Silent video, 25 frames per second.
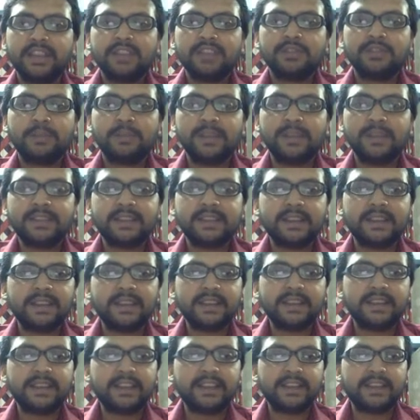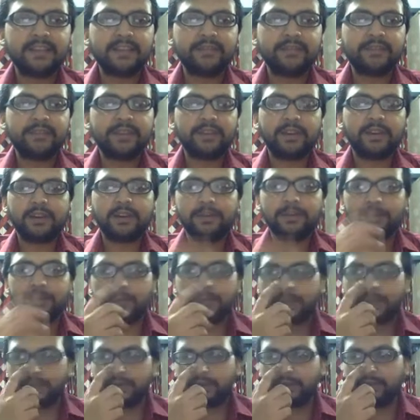So basically, if
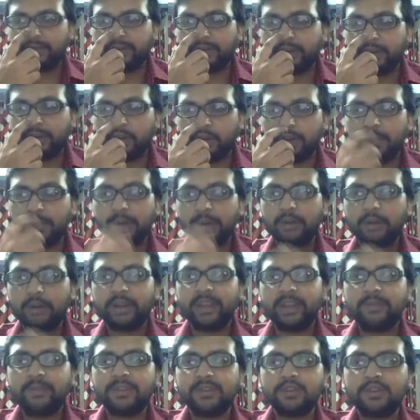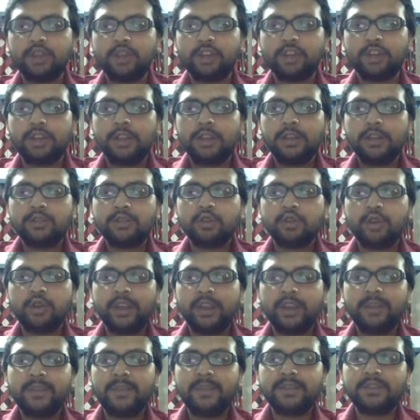we talk about Amazon, so
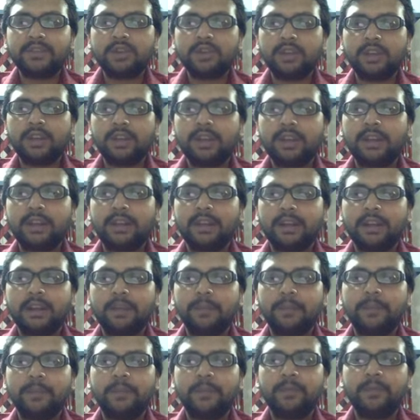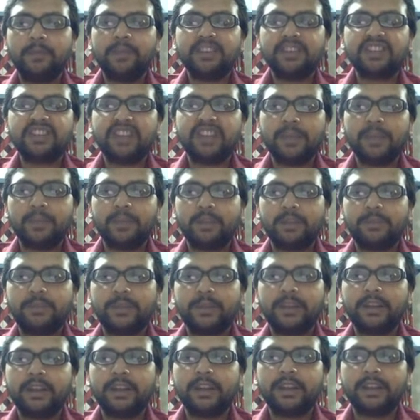Amazon, which type of
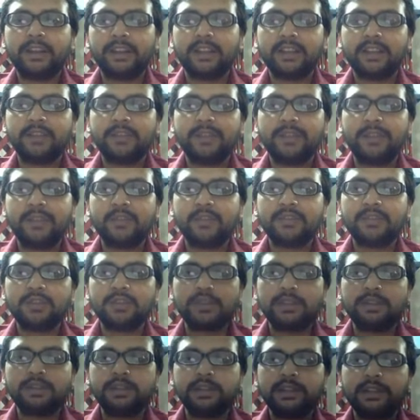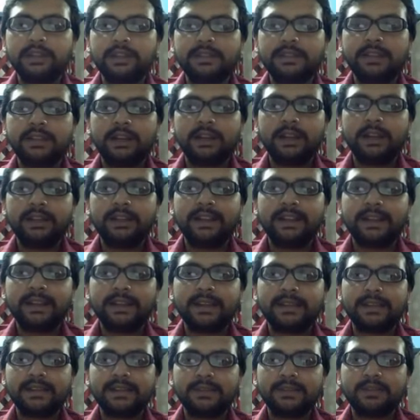product, if Amazon cheats their
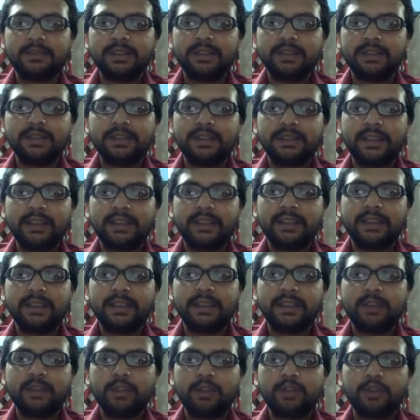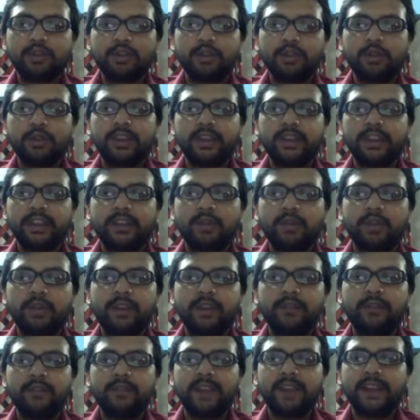customers, then also we can go
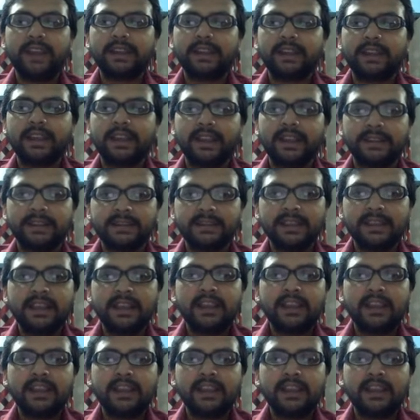and file case.